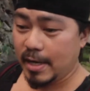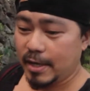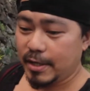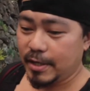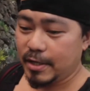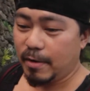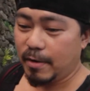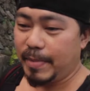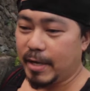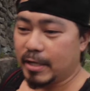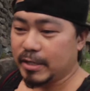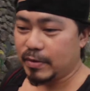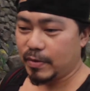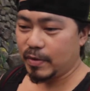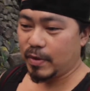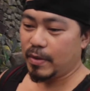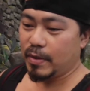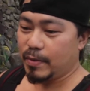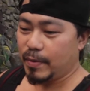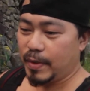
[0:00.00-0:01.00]
you know, because we,
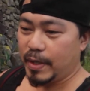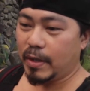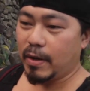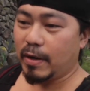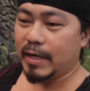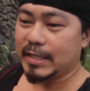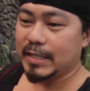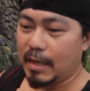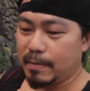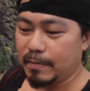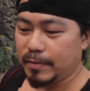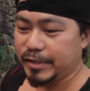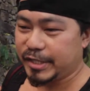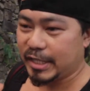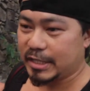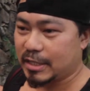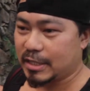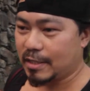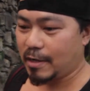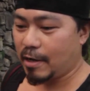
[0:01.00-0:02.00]
we all the time we
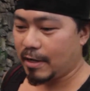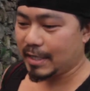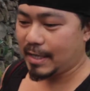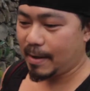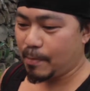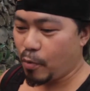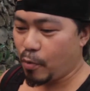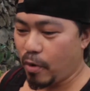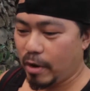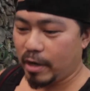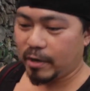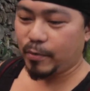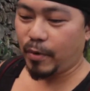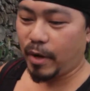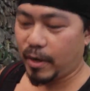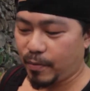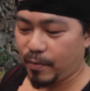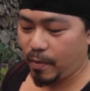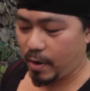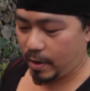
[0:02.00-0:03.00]
just all the time work
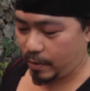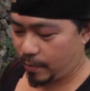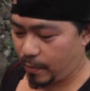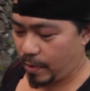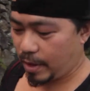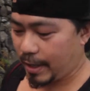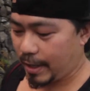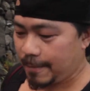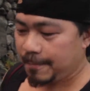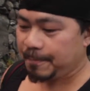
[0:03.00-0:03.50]
work work work